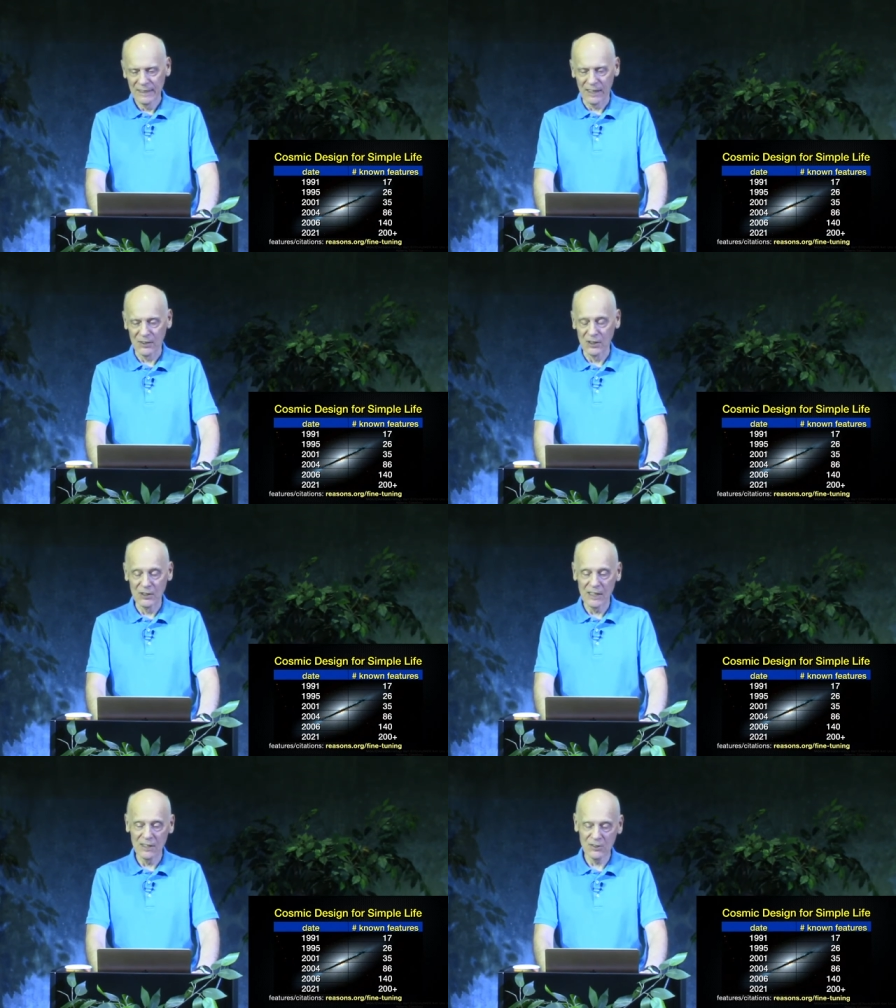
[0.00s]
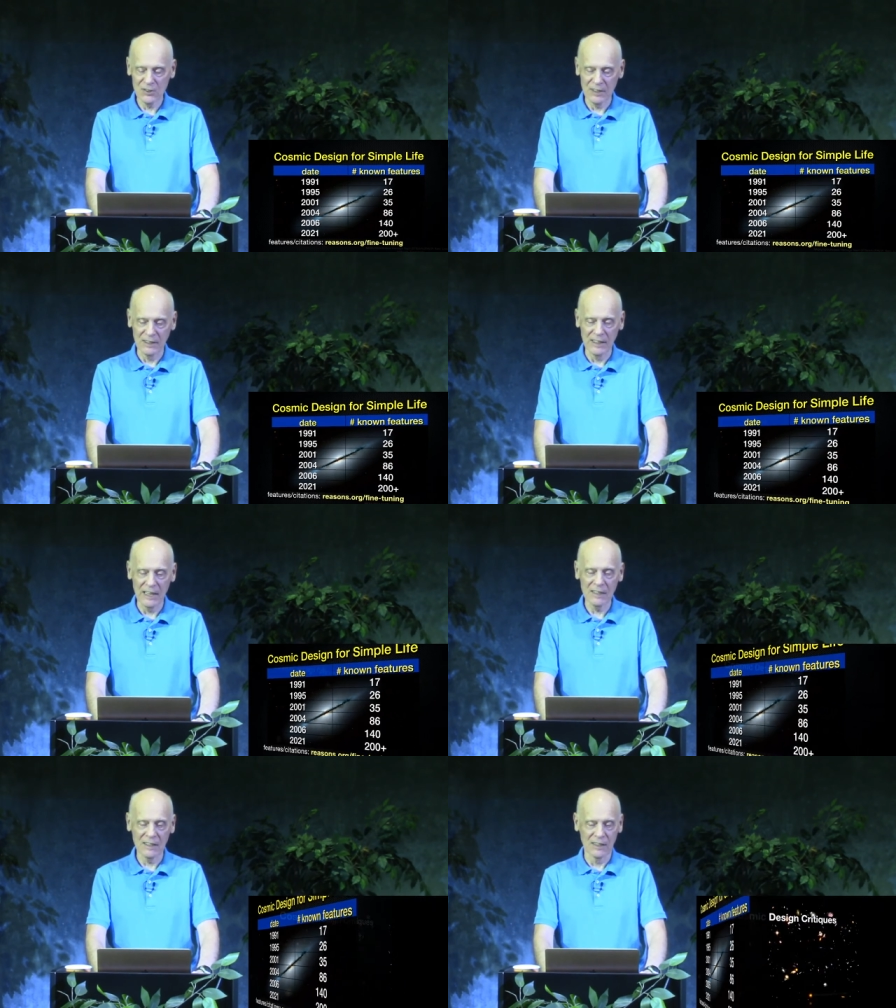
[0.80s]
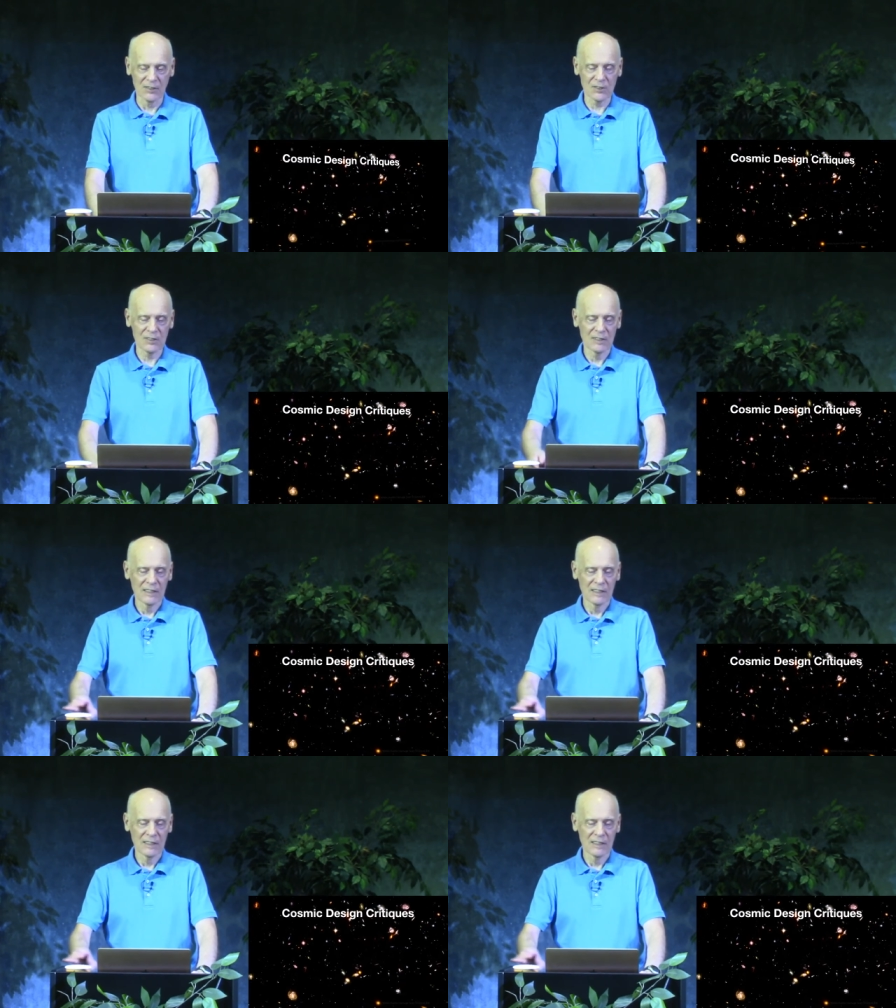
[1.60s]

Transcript: uh, the deists, and the atheists